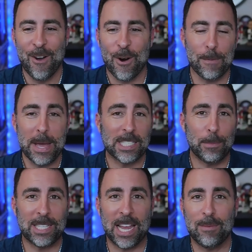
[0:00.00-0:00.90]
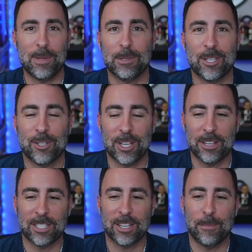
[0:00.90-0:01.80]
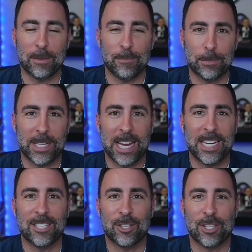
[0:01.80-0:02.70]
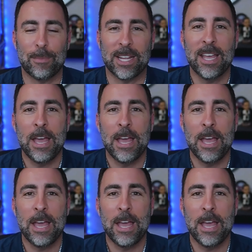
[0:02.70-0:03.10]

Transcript: or the Mesopotamians or so, so, Mesopotamians or something. Way